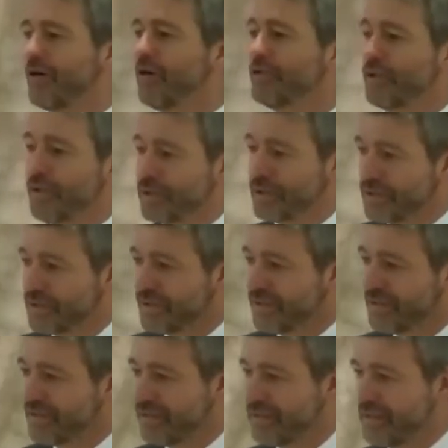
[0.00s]
Odos,
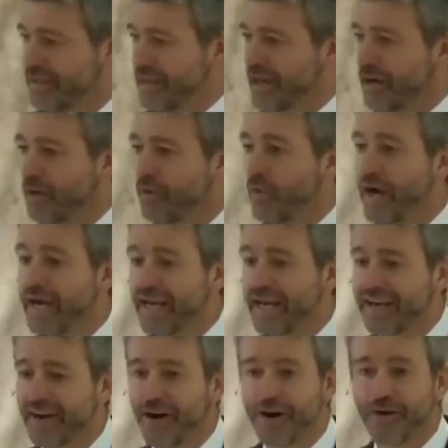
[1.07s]

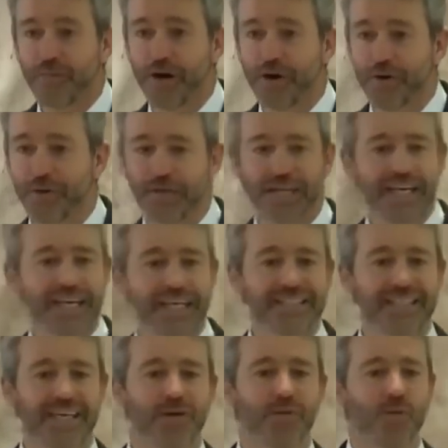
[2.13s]
way or road. He's
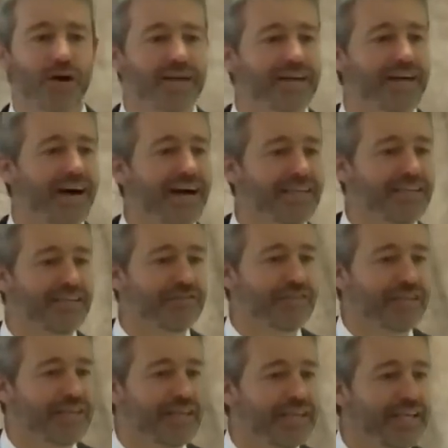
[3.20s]
saying what kind of
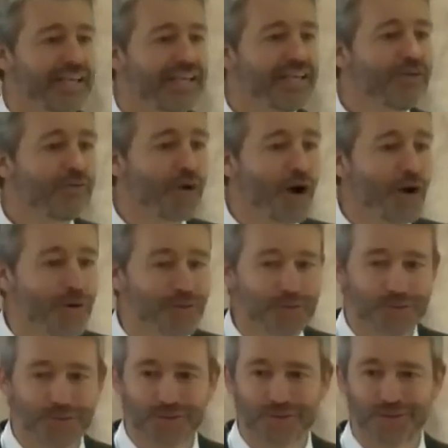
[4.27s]

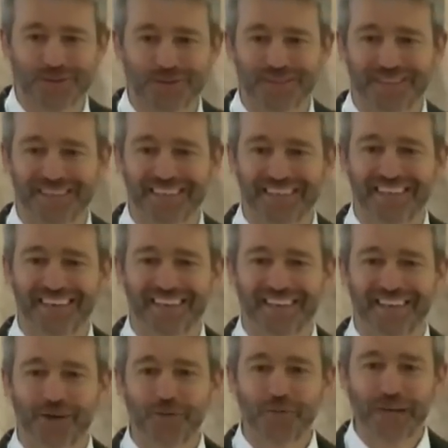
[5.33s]
inroads
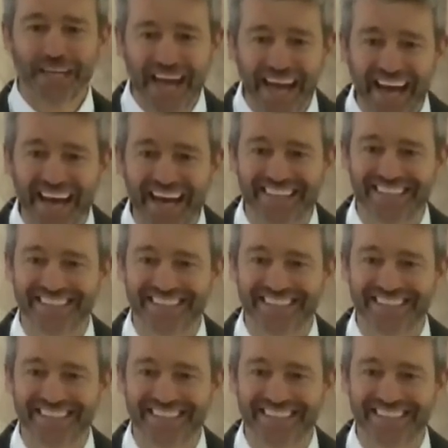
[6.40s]
we had.